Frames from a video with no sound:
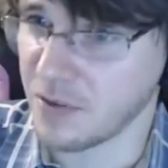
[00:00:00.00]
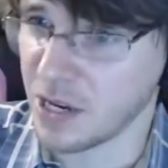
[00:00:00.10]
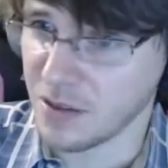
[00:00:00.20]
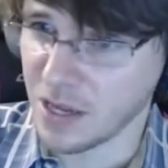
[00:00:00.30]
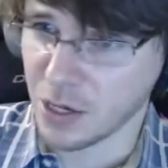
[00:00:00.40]
of
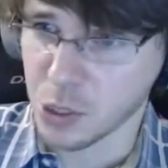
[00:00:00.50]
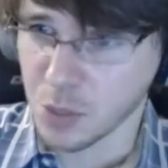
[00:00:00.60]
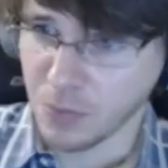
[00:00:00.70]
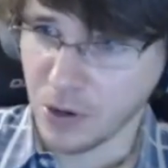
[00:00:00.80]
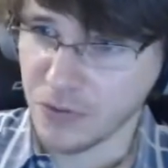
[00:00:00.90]
that extra
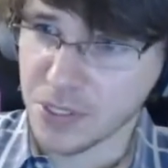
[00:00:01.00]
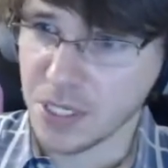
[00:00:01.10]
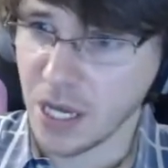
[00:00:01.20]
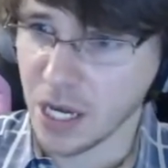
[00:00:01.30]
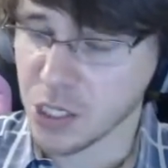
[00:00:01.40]
parenthesis
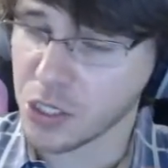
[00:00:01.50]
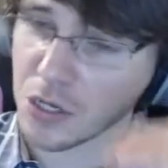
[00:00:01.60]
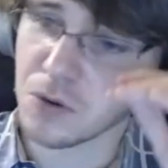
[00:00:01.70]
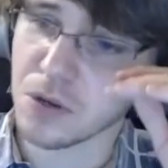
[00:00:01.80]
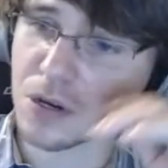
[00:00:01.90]
action
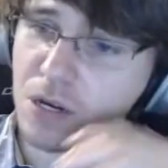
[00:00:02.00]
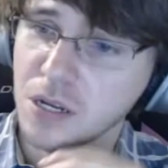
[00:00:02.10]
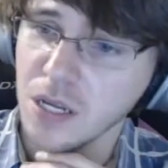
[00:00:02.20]
going on.